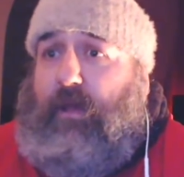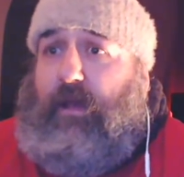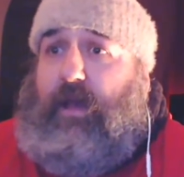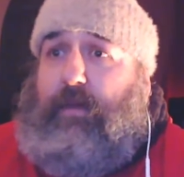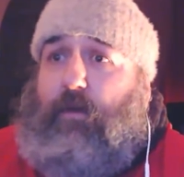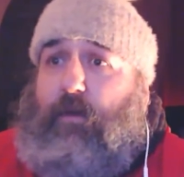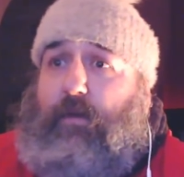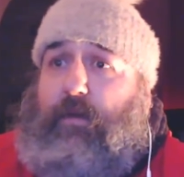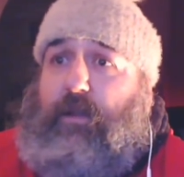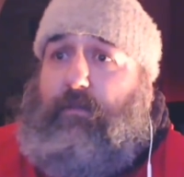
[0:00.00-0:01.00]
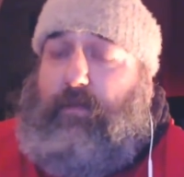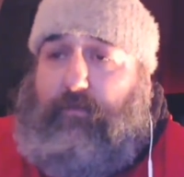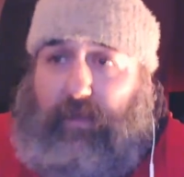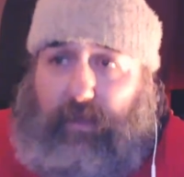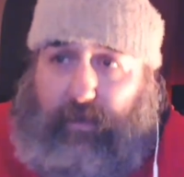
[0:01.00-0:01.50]
elbowing them
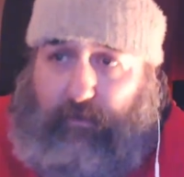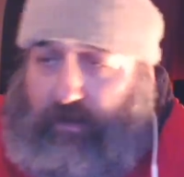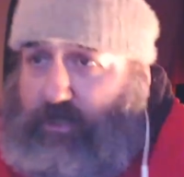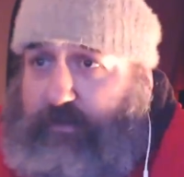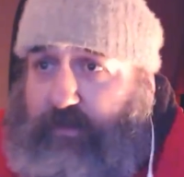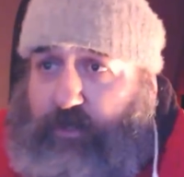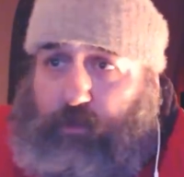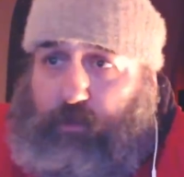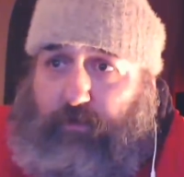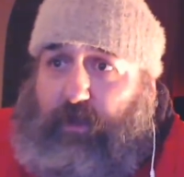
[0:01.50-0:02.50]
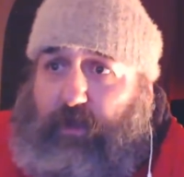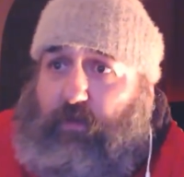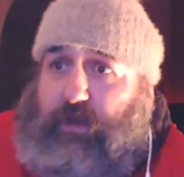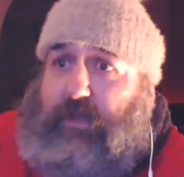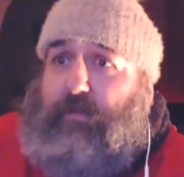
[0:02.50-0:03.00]
punching them in the jaw if they
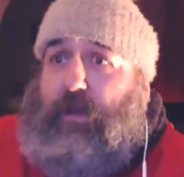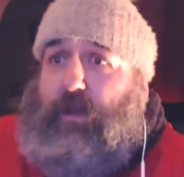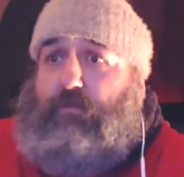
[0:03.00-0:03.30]
annoyed him.